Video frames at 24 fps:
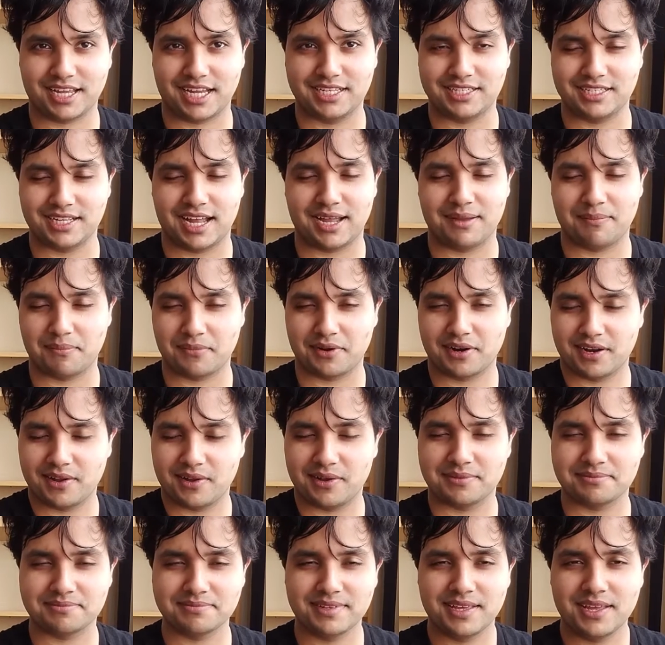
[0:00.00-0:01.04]
I'm
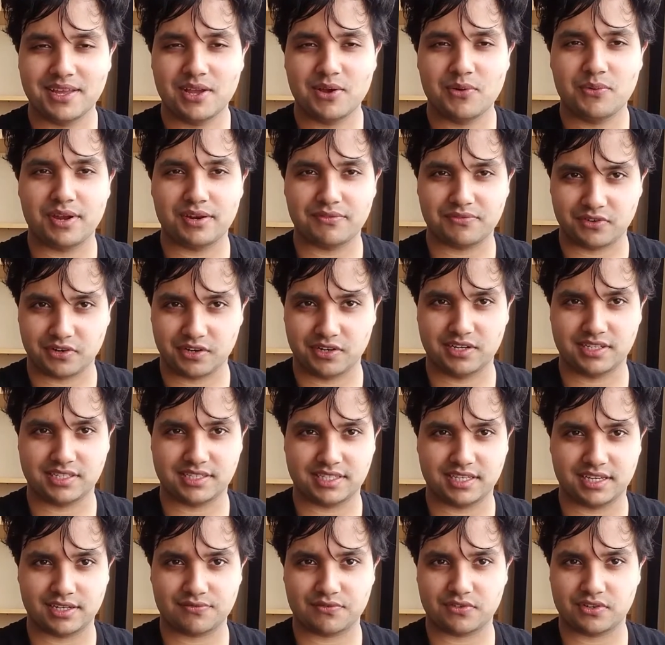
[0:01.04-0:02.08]
gonna wait for you to
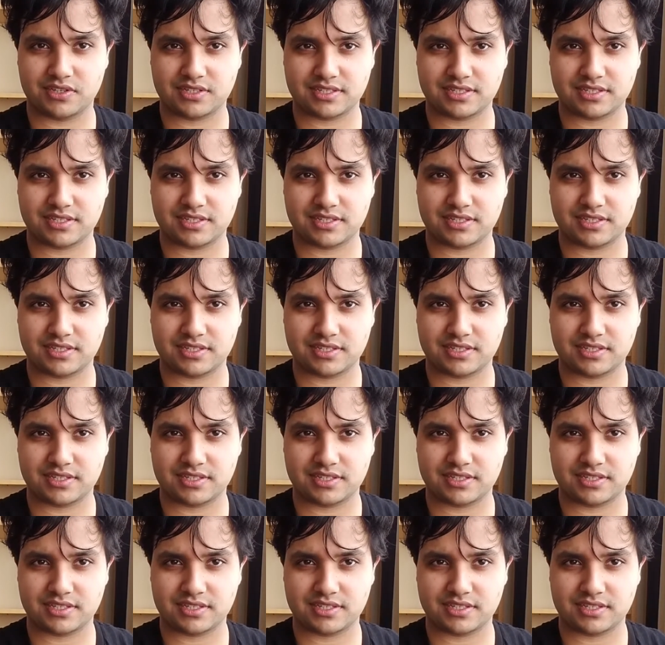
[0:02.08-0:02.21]
see it for